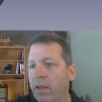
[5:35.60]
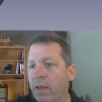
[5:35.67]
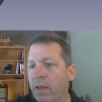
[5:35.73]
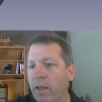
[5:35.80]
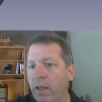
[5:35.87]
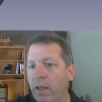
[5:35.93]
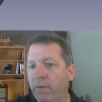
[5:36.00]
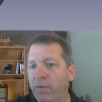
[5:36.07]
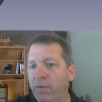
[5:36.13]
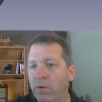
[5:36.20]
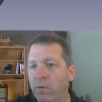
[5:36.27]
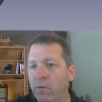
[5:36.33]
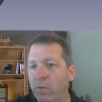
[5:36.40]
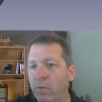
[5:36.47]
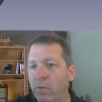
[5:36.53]
if
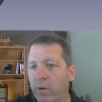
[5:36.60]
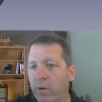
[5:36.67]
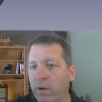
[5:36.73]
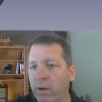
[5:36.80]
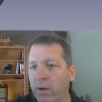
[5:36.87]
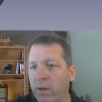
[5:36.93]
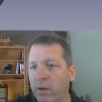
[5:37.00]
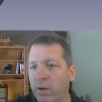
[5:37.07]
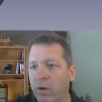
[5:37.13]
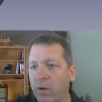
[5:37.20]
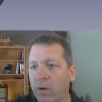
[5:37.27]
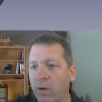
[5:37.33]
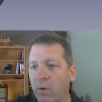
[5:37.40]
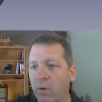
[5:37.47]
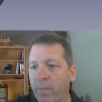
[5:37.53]
you
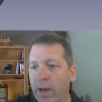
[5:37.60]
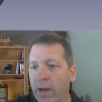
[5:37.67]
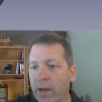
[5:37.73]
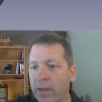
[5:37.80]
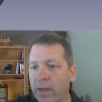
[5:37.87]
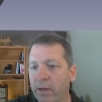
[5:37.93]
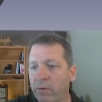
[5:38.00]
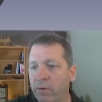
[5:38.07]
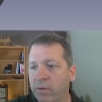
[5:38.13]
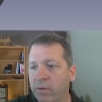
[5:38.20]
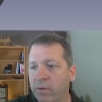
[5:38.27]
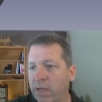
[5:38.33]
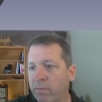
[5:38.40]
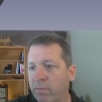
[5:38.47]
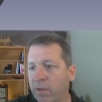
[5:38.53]
go back and do the
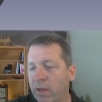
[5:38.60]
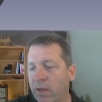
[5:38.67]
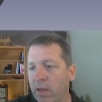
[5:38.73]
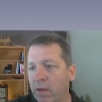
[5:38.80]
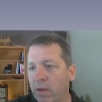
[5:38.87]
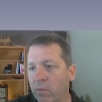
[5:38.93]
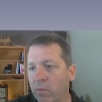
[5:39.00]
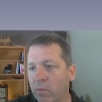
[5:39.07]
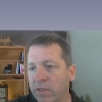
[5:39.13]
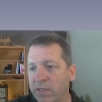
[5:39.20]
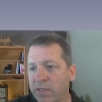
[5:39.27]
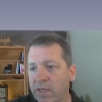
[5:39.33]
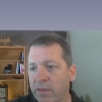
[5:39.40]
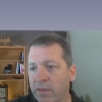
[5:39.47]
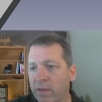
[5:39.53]
same thing again, we're going to
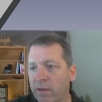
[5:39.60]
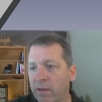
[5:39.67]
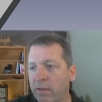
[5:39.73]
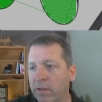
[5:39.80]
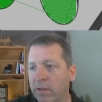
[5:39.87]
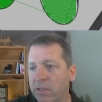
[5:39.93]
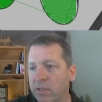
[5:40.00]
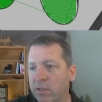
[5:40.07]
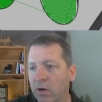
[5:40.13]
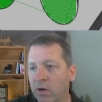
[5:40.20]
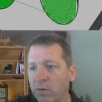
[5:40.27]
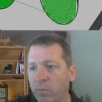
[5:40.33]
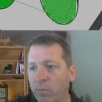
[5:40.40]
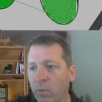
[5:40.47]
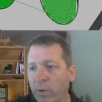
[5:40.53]
set the
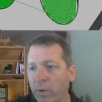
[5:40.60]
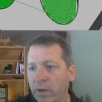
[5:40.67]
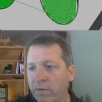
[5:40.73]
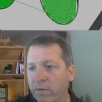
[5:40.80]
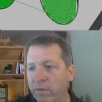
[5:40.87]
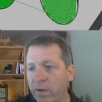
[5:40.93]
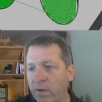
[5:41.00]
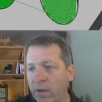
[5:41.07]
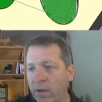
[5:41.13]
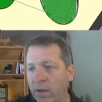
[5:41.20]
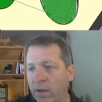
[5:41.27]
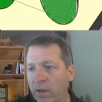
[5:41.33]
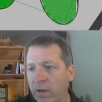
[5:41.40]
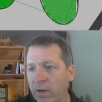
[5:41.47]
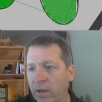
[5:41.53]
start point,
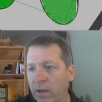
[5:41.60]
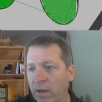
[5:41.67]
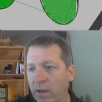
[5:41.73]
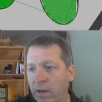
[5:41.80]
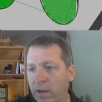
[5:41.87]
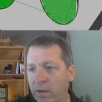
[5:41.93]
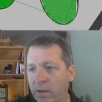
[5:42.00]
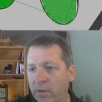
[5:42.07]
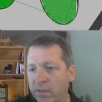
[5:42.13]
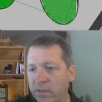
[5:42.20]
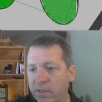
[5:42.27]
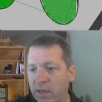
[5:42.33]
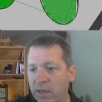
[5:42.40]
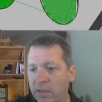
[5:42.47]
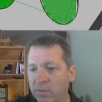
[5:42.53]
and in this
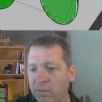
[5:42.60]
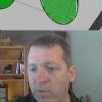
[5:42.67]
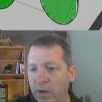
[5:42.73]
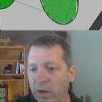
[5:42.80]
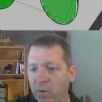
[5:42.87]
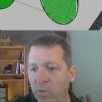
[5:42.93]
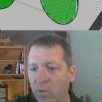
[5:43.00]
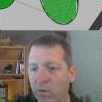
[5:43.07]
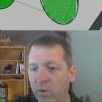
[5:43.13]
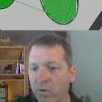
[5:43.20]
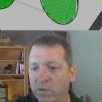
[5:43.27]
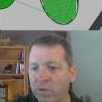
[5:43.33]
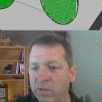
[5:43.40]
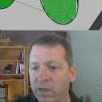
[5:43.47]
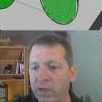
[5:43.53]
case my corner
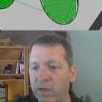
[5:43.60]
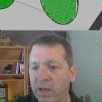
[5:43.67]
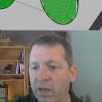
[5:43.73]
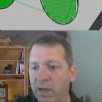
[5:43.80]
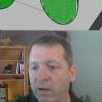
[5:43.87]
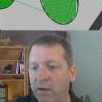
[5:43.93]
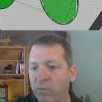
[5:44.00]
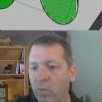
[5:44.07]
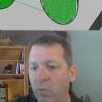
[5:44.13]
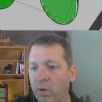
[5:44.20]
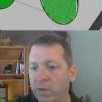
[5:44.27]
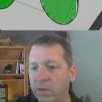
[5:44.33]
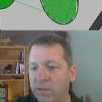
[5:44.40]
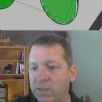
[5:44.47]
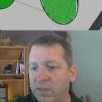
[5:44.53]
is at
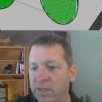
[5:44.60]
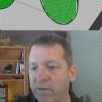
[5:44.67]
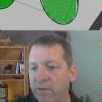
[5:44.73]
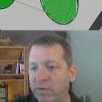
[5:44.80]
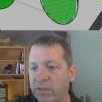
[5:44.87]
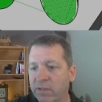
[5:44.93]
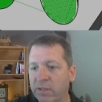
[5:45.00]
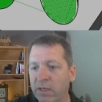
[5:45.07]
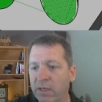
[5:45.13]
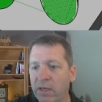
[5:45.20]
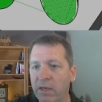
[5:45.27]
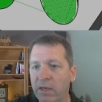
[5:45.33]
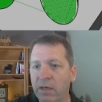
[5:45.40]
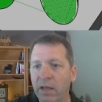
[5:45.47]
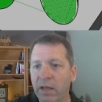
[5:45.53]

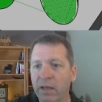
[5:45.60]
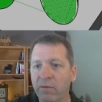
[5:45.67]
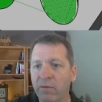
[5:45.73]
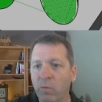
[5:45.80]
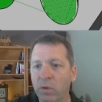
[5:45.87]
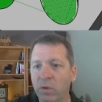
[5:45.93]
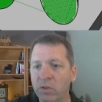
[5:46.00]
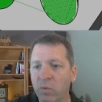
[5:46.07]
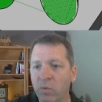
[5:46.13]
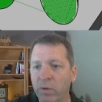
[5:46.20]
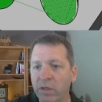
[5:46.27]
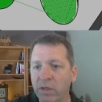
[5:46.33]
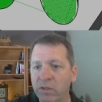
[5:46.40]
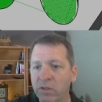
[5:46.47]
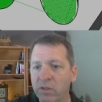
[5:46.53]
-117,
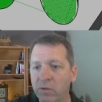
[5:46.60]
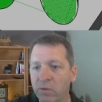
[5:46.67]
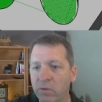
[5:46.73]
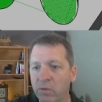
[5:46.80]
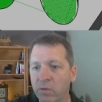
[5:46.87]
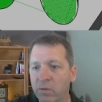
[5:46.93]
-122.